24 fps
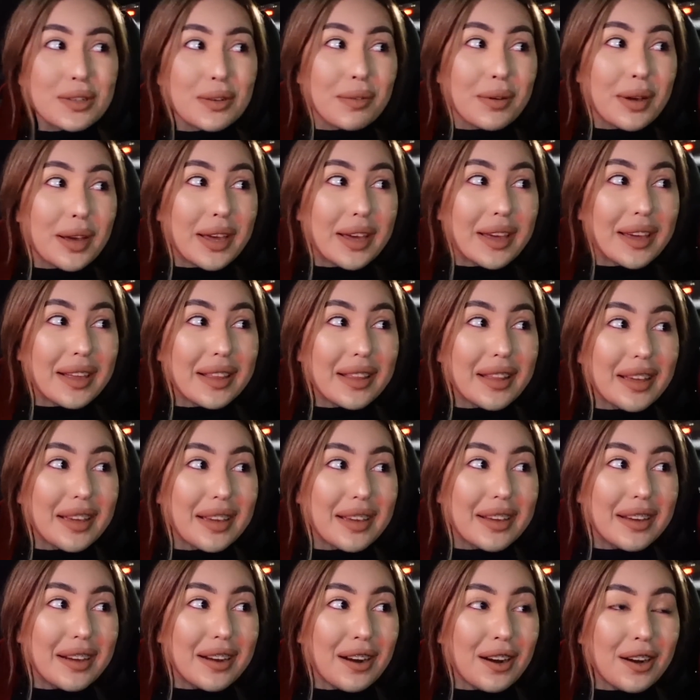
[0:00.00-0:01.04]
away.
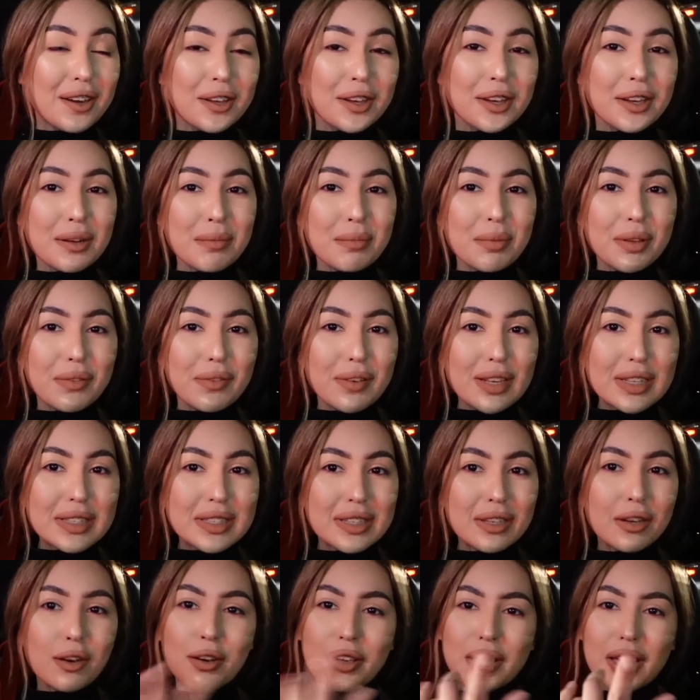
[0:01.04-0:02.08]
Like, are you gonna be
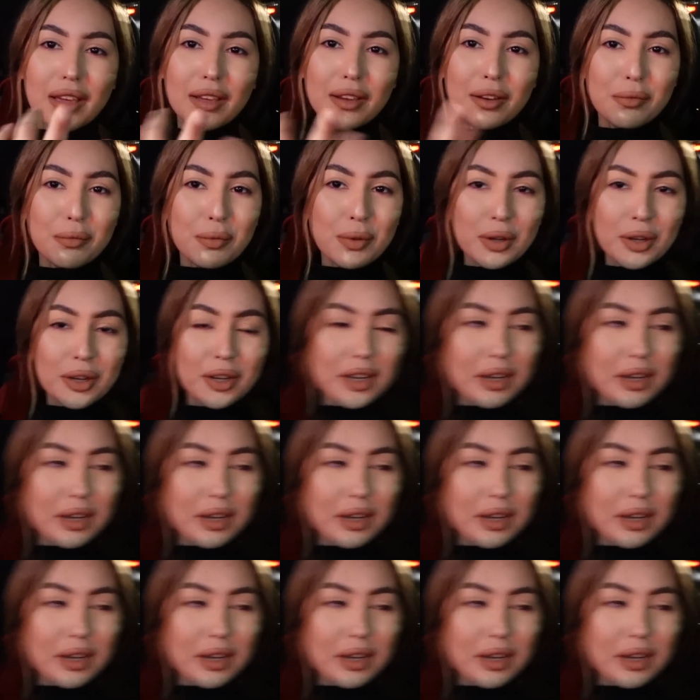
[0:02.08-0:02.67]
facing? Oh yeah, you're, you're